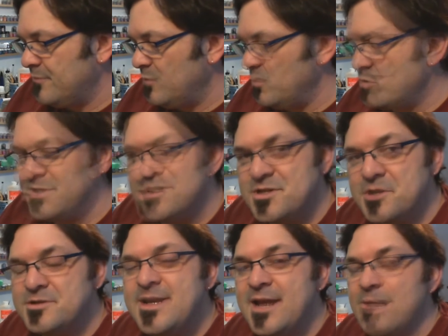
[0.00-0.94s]
which is
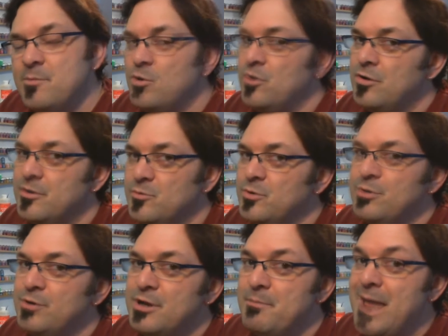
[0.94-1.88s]
understandable, because when you
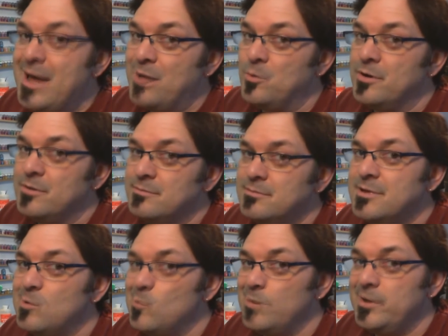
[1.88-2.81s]
get a bad one,
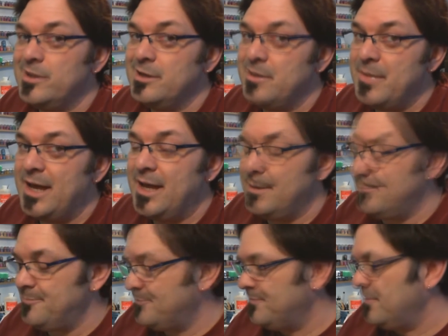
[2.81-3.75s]
they're really bad.
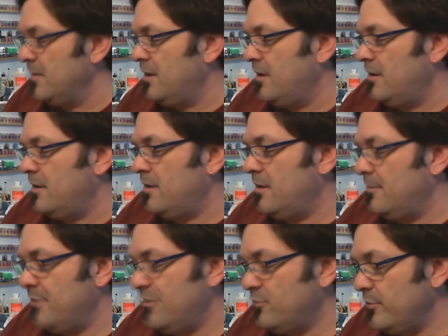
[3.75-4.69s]

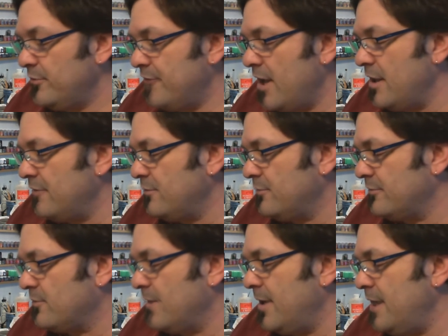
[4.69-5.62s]
But this one's not. This one's
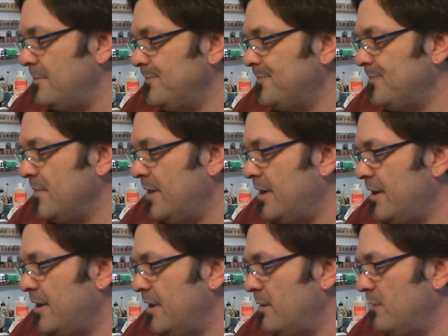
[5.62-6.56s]
great,
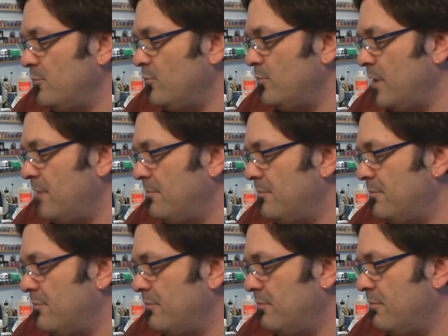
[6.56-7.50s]
and I'm
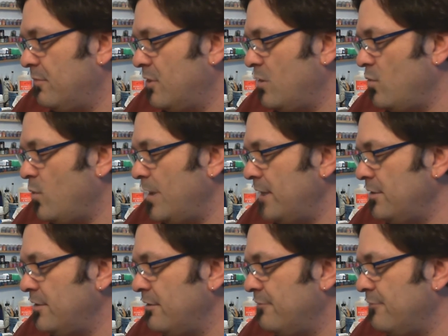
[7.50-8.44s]
quite
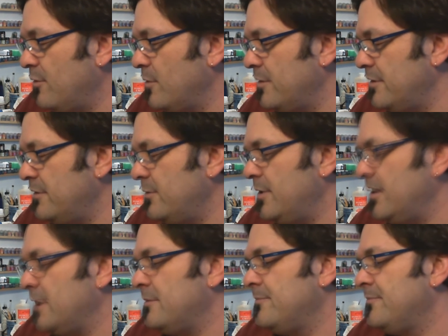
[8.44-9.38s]
looking forward to doing
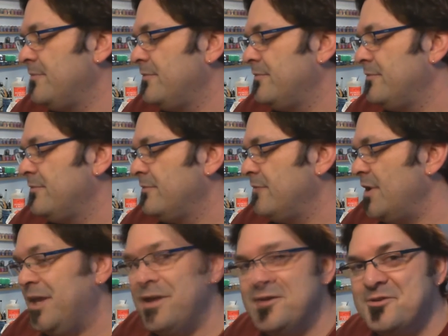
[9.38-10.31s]
it.
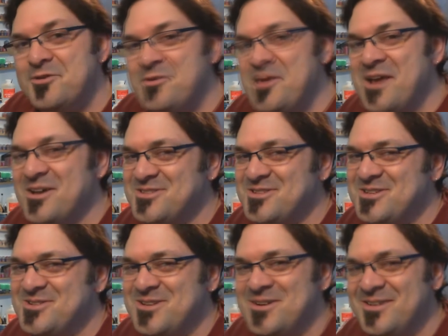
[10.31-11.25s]
Again, something else
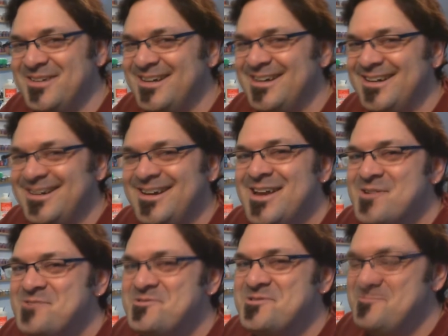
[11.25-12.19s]
you don't hear
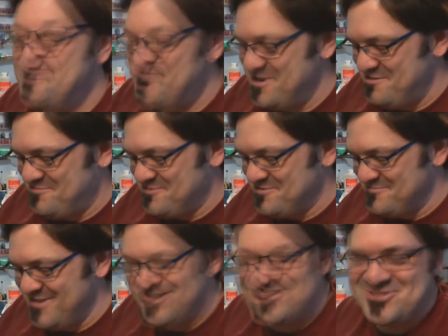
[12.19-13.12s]
when people
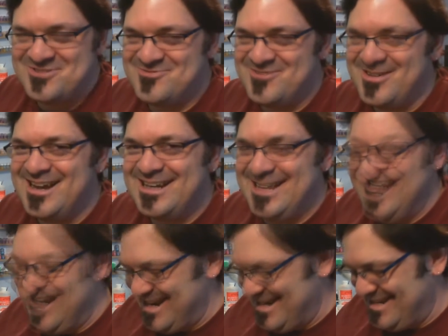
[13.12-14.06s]
mention fine
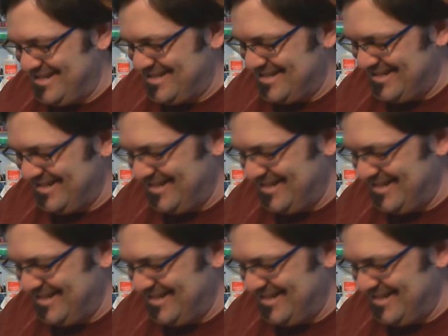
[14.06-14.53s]
cast.